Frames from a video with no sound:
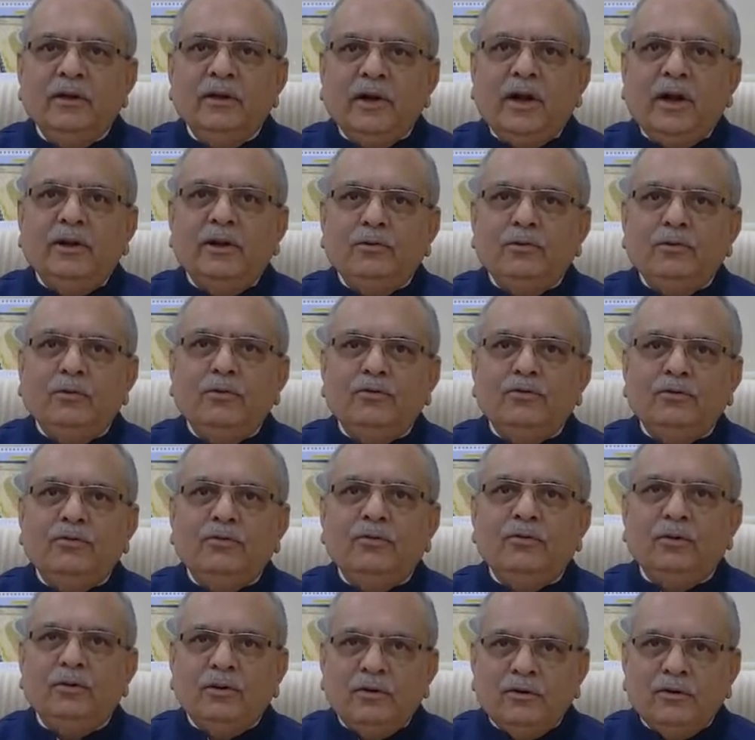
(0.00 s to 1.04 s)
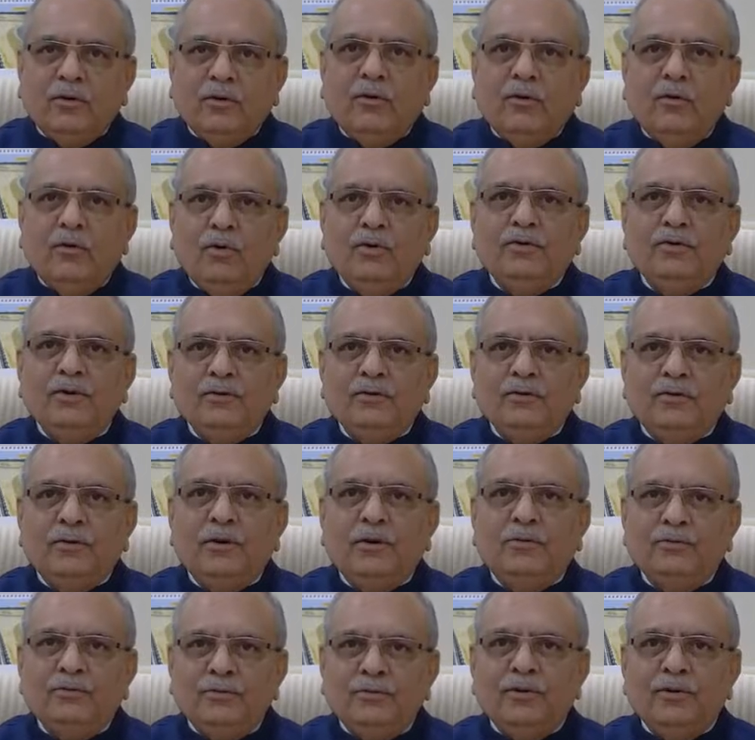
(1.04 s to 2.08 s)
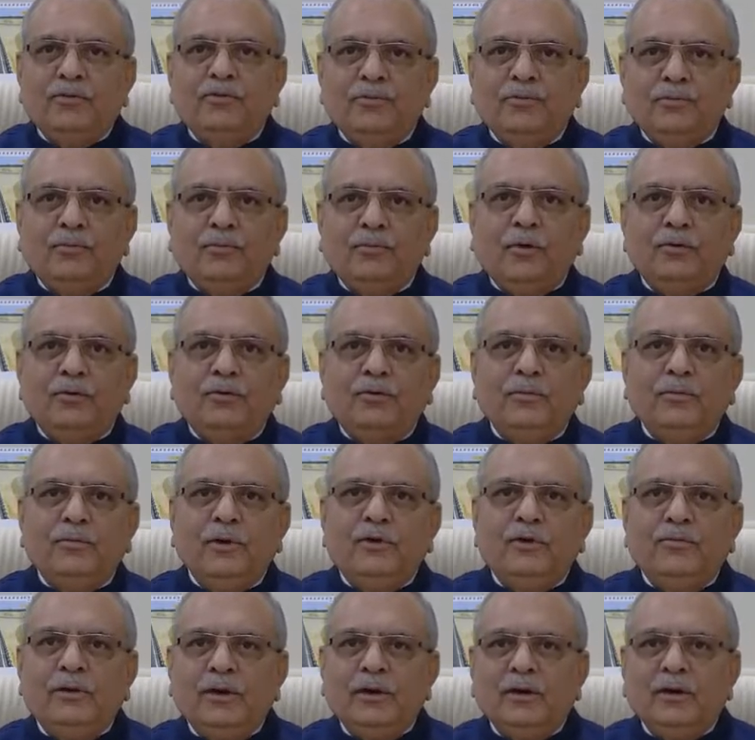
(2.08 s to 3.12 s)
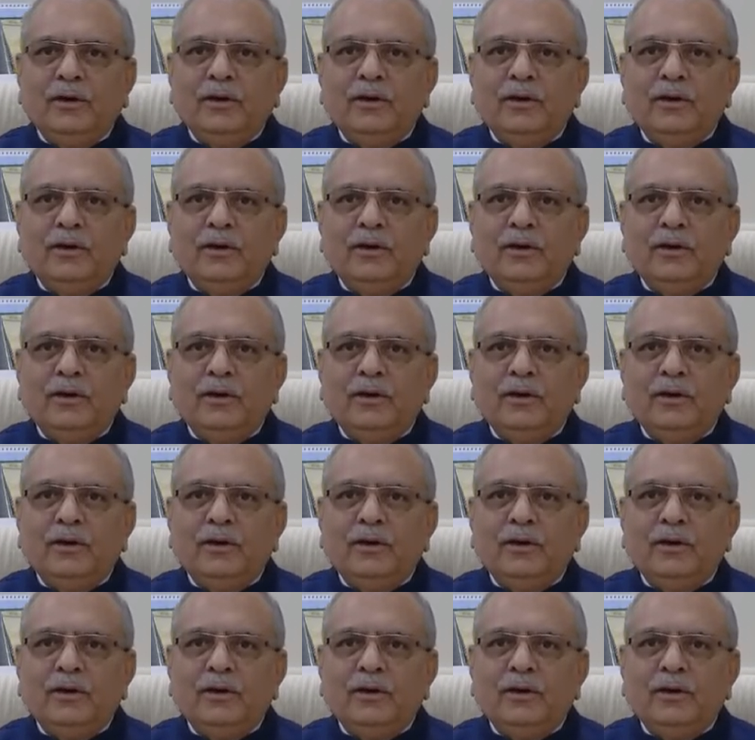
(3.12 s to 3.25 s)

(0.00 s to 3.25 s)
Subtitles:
and those old systems, which possibly were